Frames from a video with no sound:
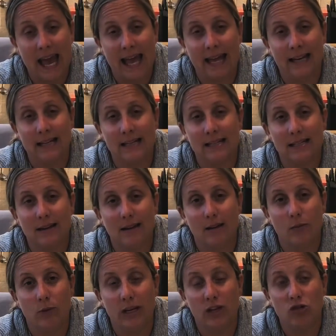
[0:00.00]
and
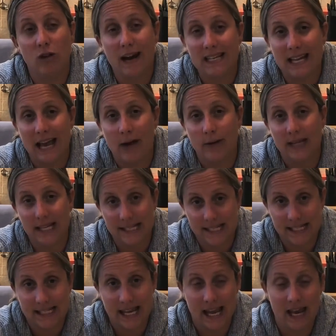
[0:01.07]
we tried it out
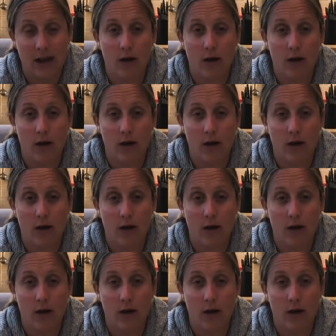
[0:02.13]
yesterday